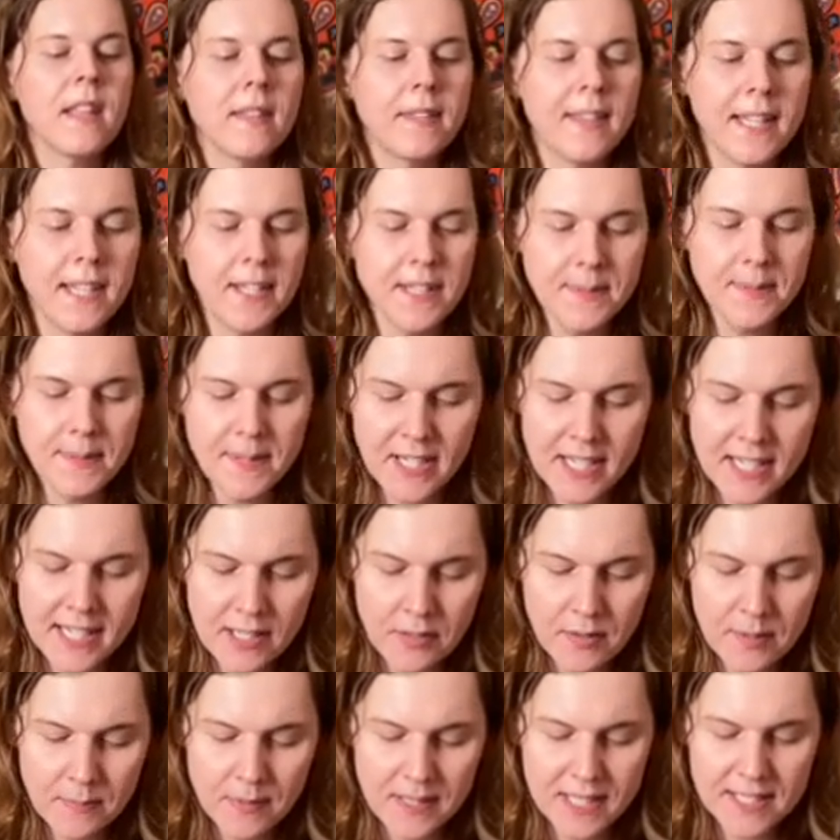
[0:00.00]
Thank you, Spirit.
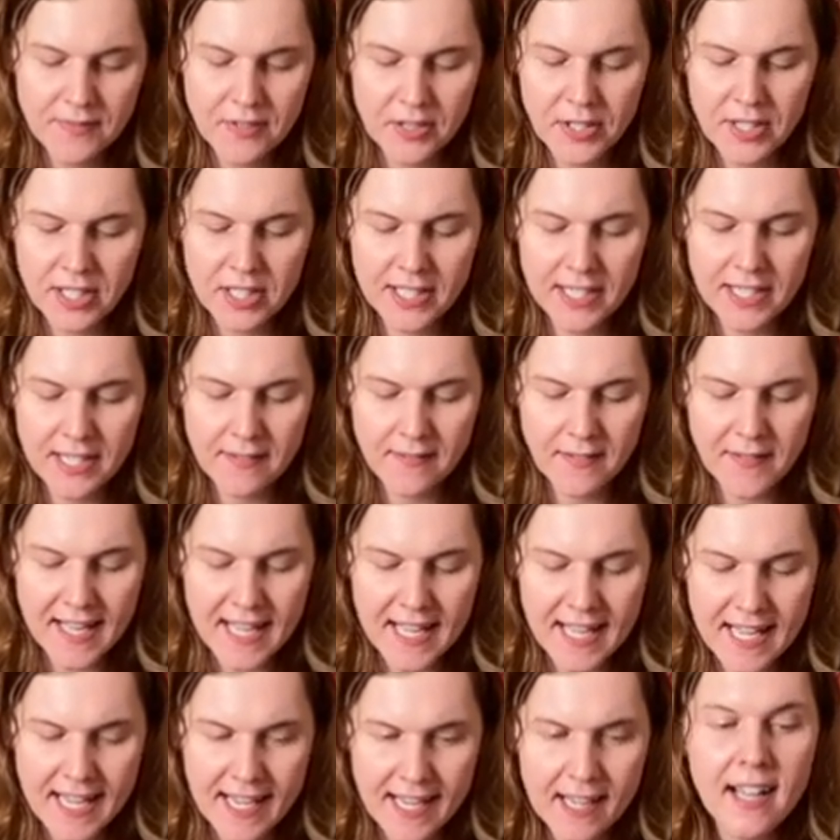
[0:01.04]
Can we please further
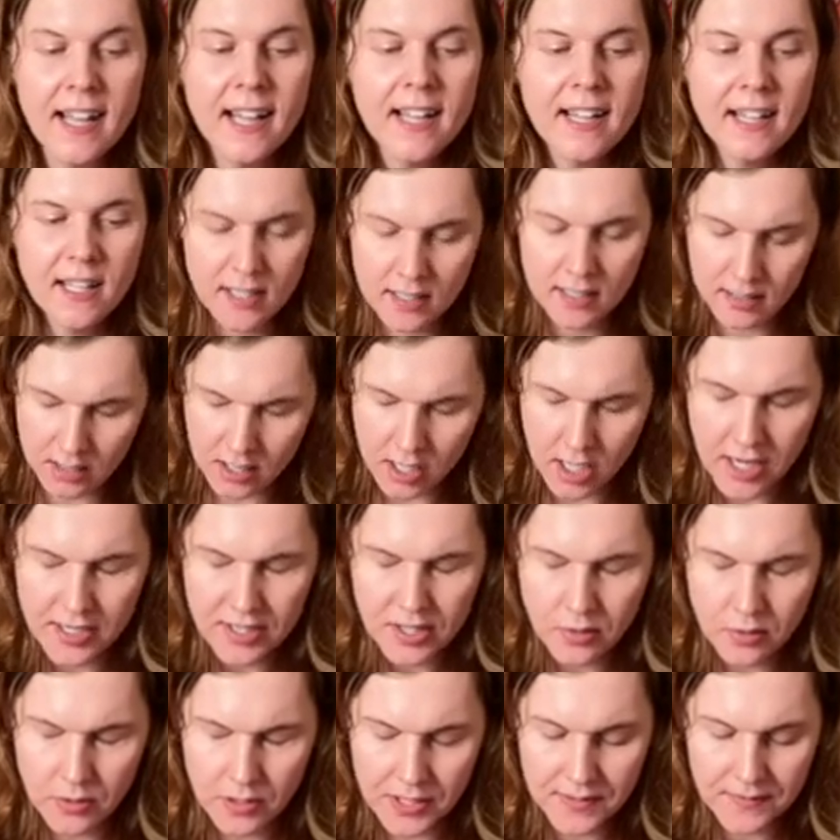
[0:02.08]
clarify our
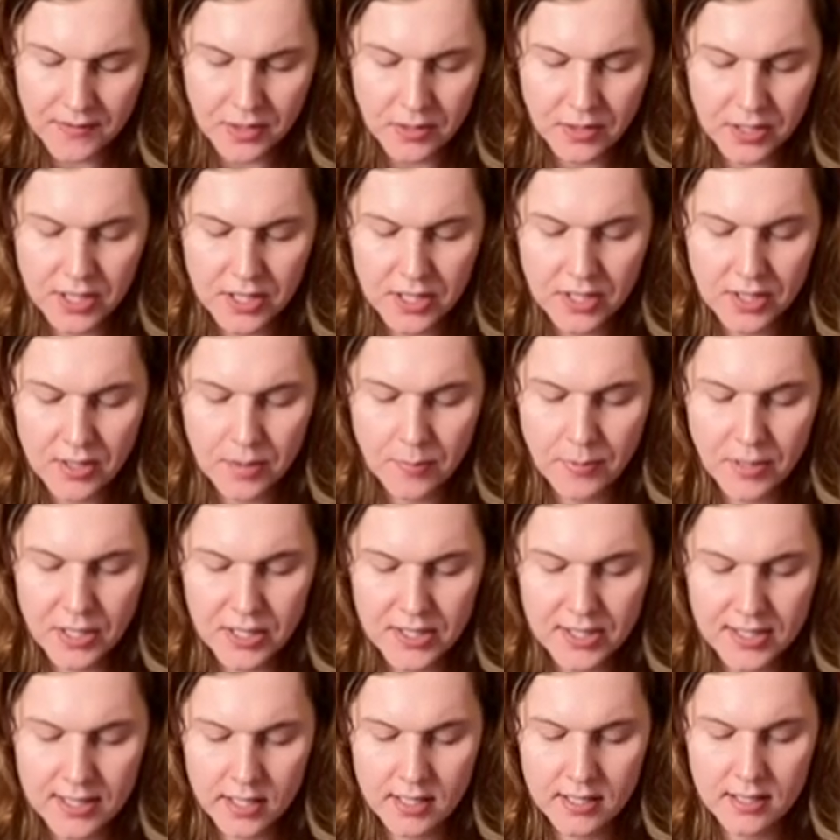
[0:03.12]
Taurus viewers'
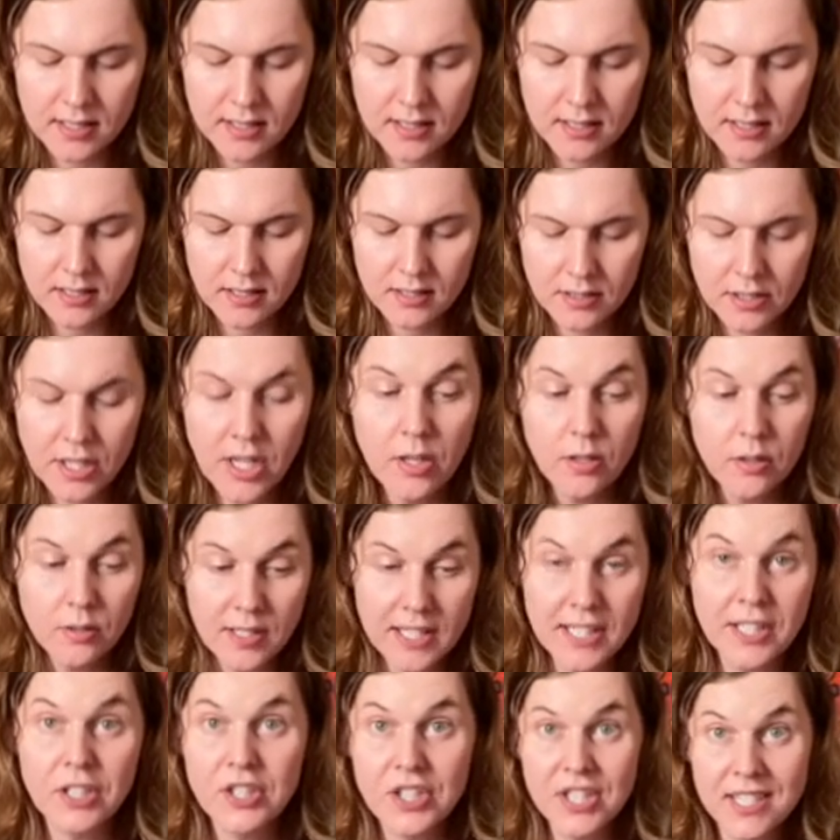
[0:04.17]

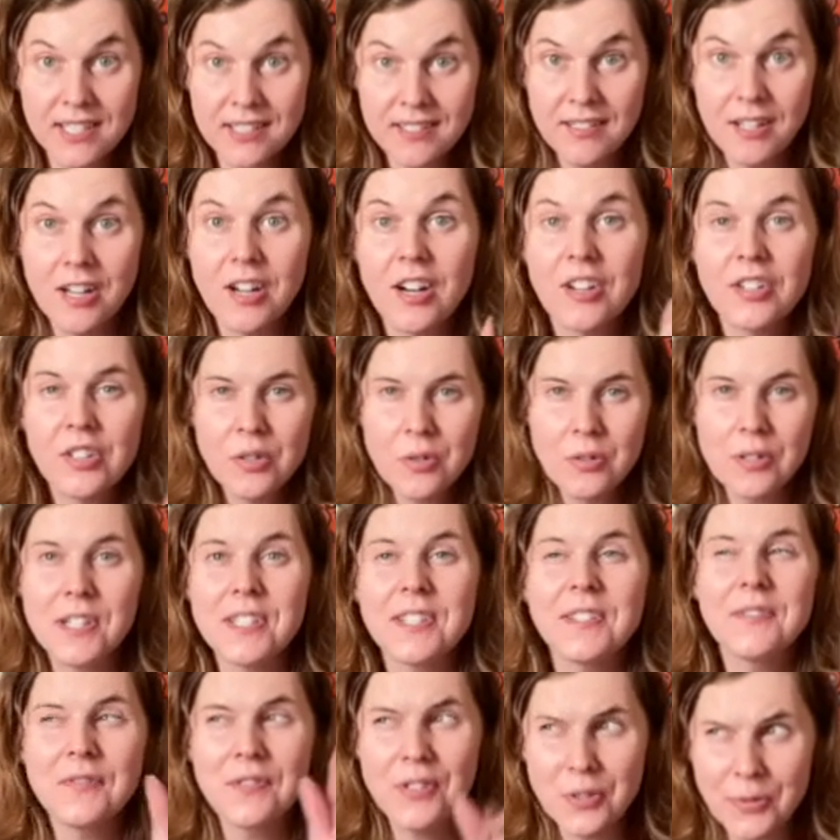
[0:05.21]
energy? Our
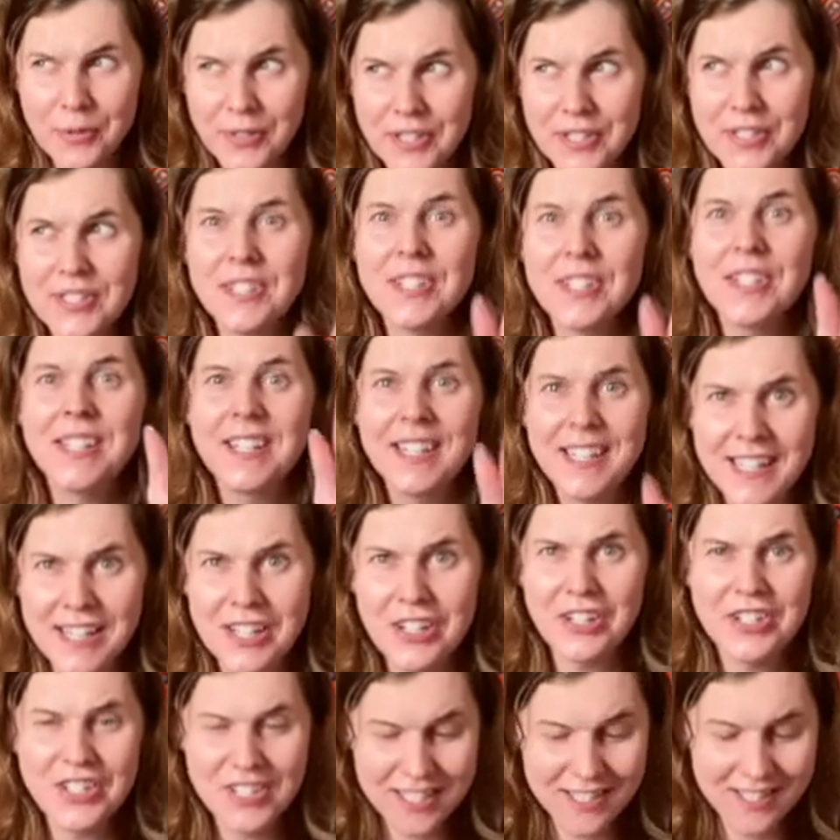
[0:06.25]
Taurus viewers'
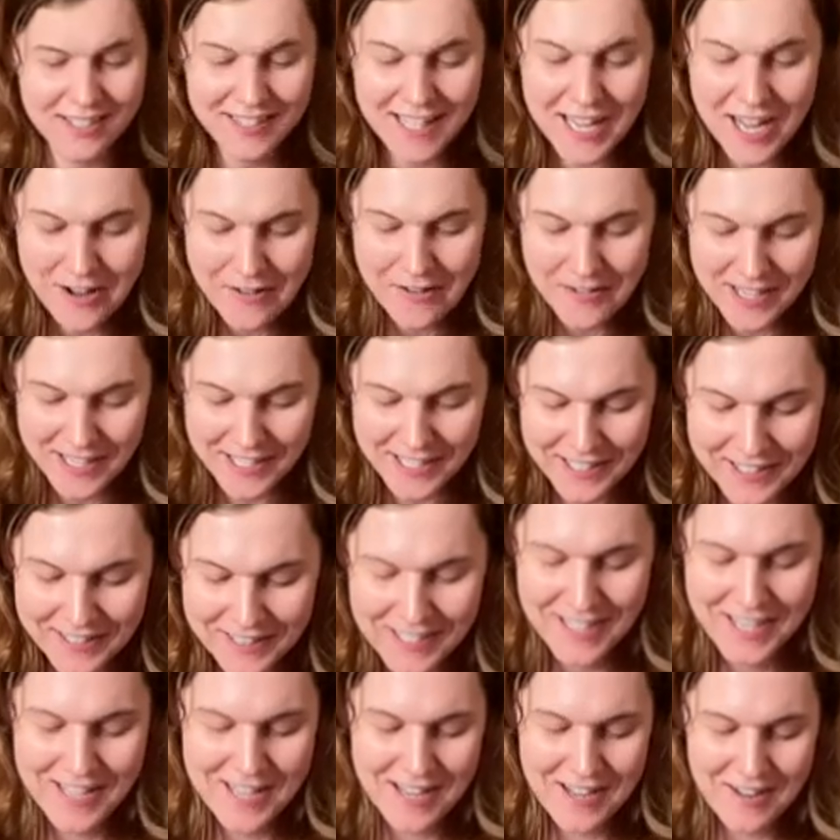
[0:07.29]
energy. There we go.
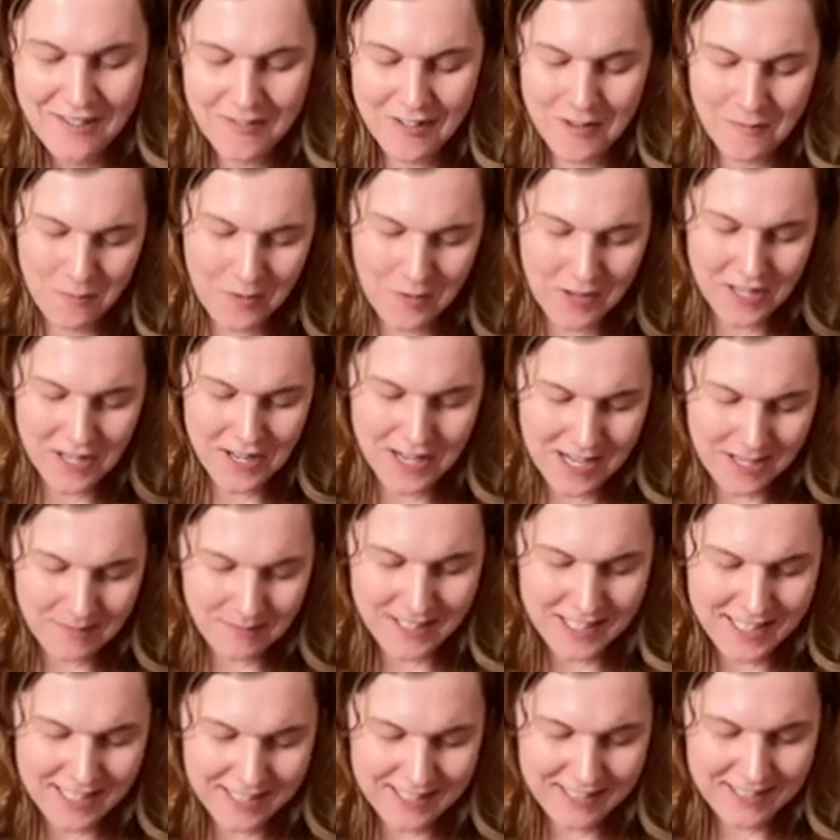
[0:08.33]
One more card,
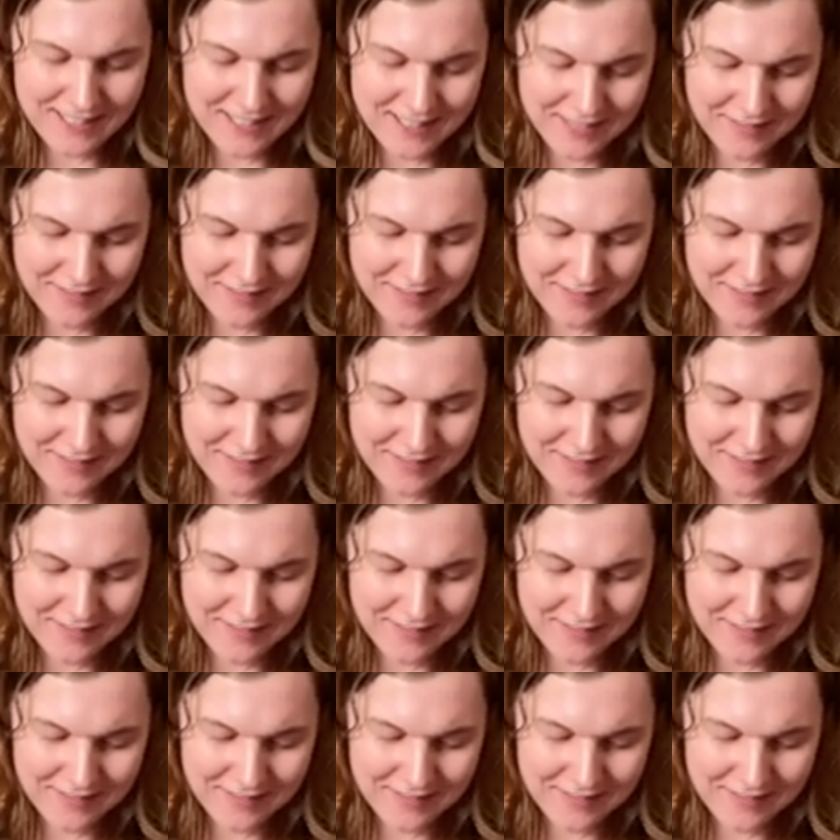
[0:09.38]
please.